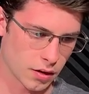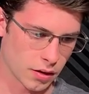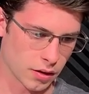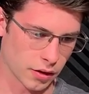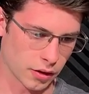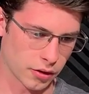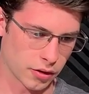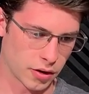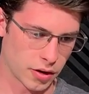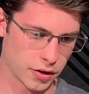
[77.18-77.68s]
The
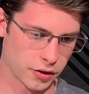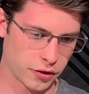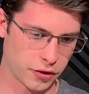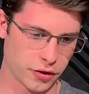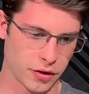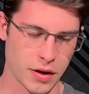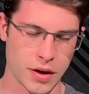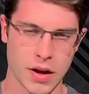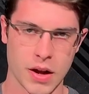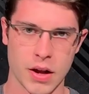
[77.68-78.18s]

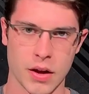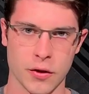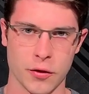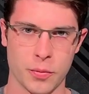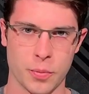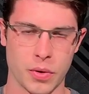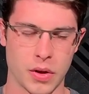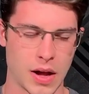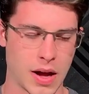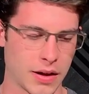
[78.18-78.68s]
clutch is
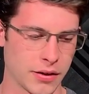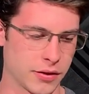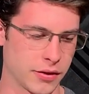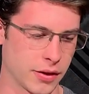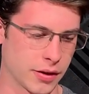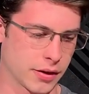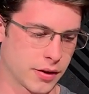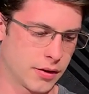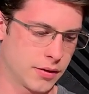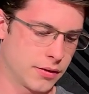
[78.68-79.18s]

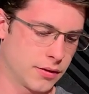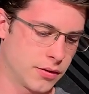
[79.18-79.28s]
plastic.